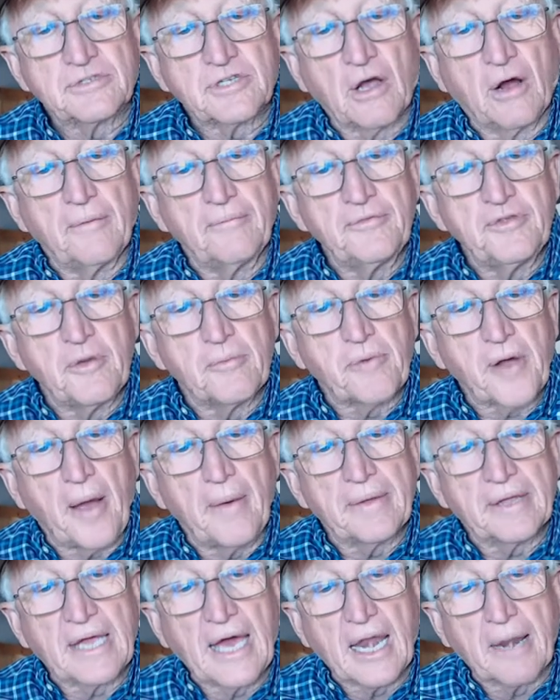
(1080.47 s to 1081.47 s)
so you
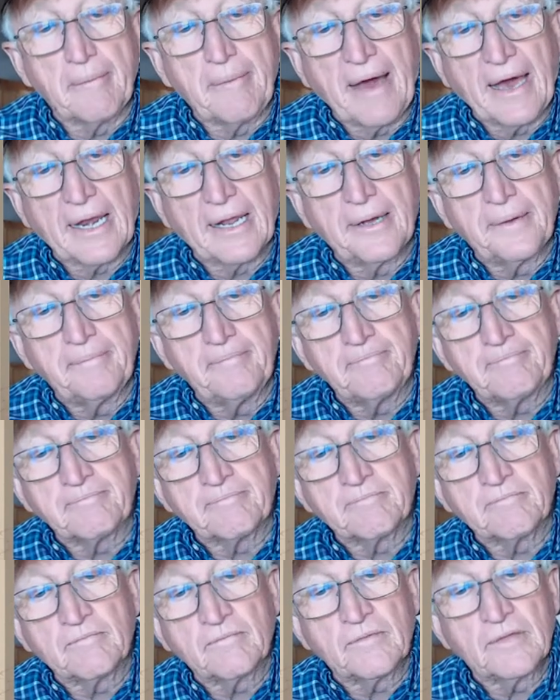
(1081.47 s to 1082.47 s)
probably got about a
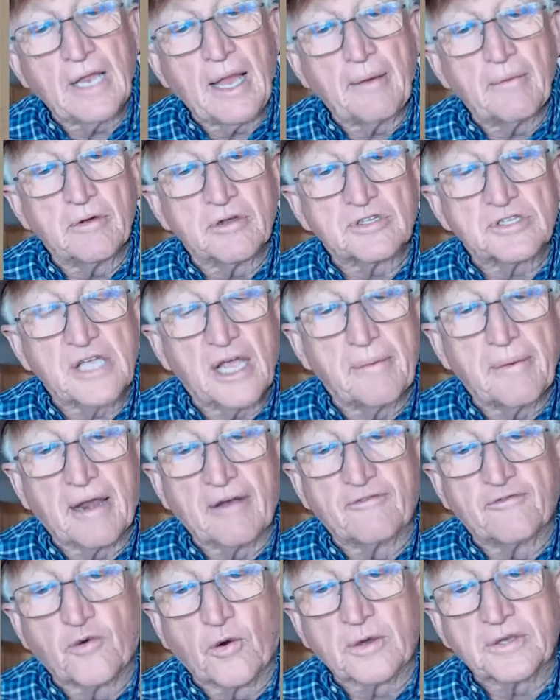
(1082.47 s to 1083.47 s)
mm, won't say about
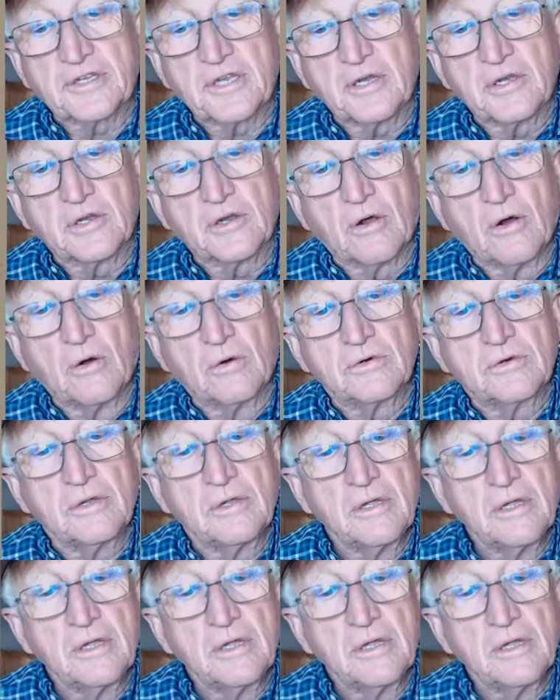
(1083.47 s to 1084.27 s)
a 14 year old